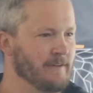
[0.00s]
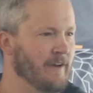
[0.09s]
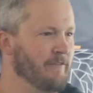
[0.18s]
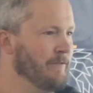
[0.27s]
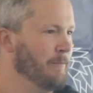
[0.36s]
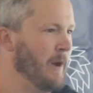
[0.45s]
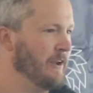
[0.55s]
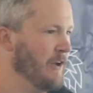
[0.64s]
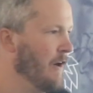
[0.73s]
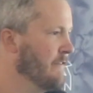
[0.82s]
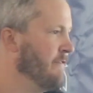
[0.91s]
of my
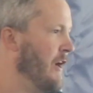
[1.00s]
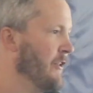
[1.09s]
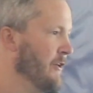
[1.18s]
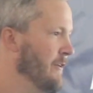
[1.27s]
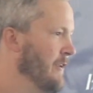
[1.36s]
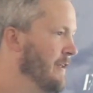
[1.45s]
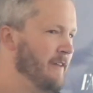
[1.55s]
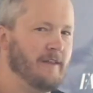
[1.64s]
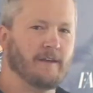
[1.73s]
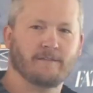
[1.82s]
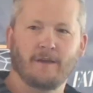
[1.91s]
young fatherhood
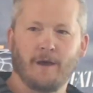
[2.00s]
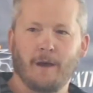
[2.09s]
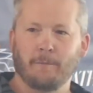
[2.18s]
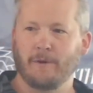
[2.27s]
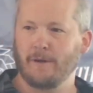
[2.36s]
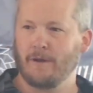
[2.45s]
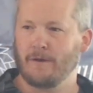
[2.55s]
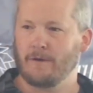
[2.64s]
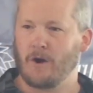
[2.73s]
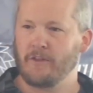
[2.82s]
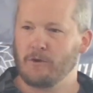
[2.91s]
things, but
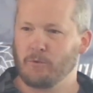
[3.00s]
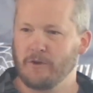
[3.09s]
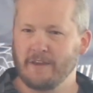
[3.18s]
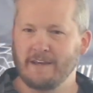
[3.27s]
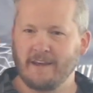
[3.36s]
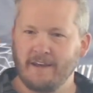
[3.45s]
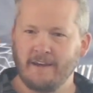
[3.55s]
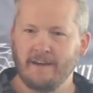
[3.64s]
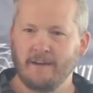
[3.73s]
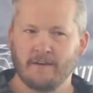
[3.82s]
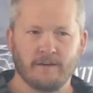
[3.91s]
are they really
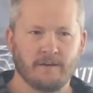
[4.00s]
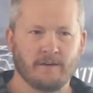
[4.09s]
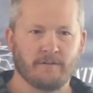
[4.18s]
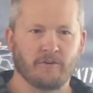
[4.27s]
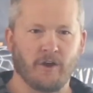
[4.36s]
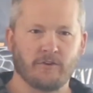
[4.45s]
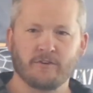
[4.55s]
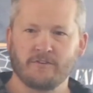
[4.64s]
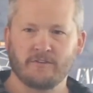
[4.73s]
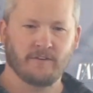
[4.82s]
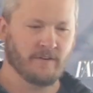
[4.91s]
key for others?